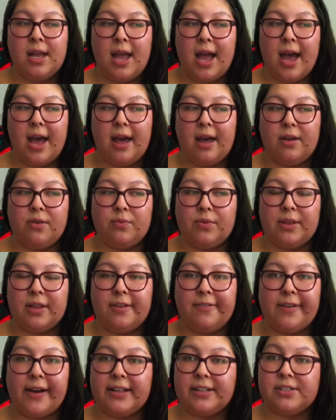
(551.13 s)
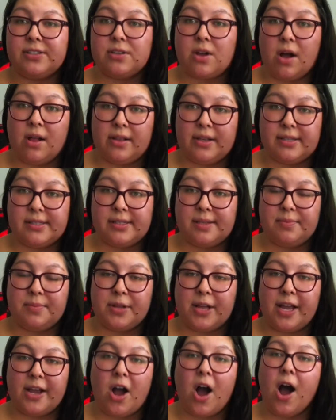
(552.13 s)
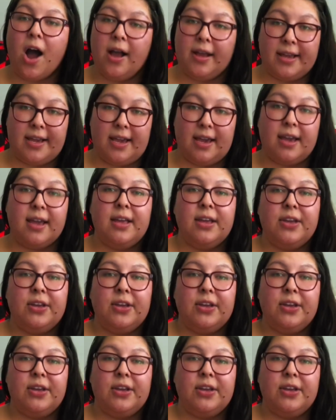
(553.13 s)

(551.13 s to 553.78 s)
and really finds solace in playing hockey.